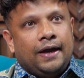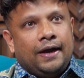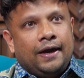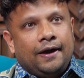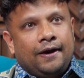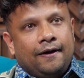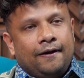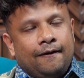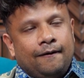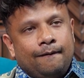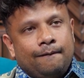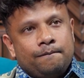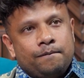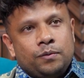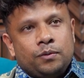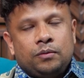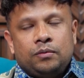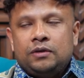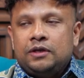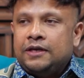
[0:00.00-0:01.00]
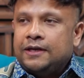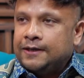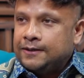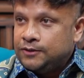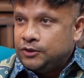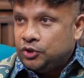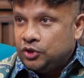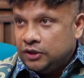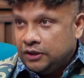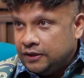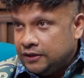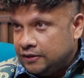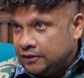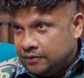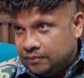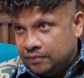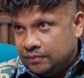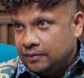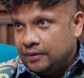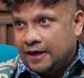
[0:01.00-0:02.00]
ESG
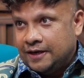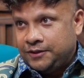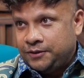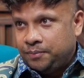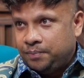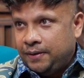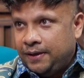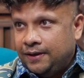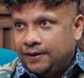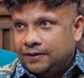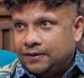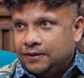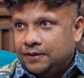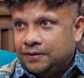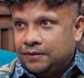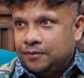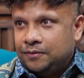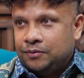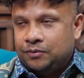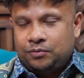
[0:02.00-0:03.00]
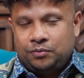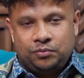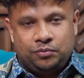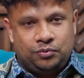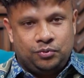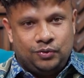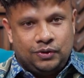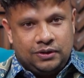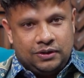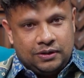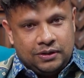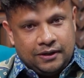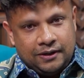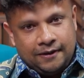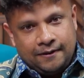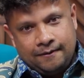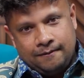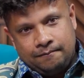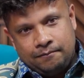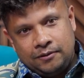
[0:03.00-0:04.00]
aspect with
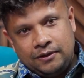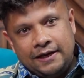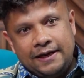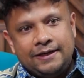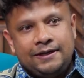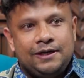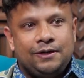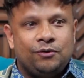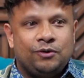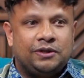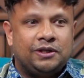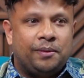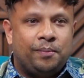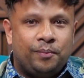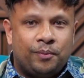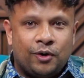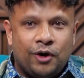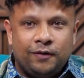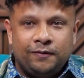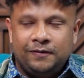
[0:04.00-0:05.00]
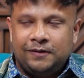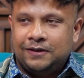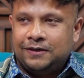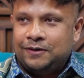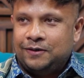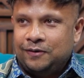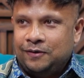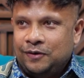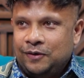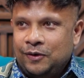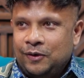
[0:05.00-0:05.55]
relating with the profit,